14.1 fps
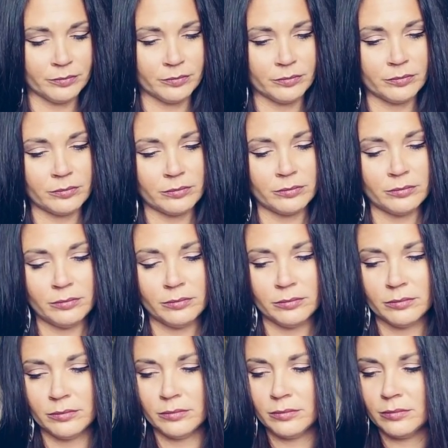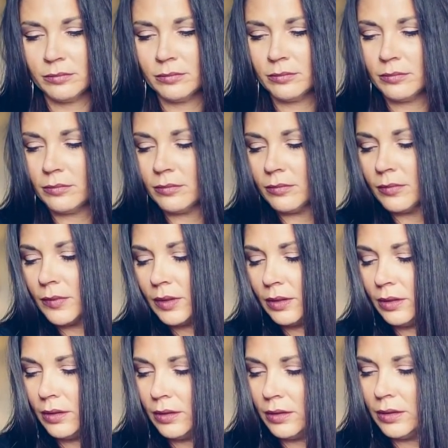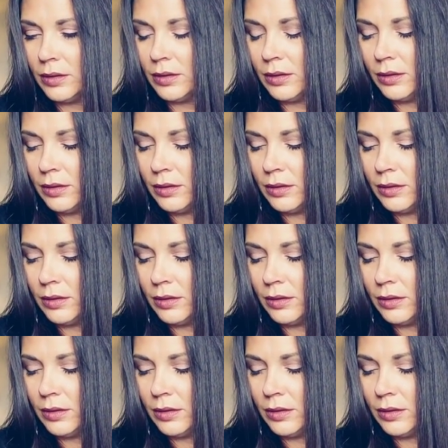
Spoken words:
Nobody speaks.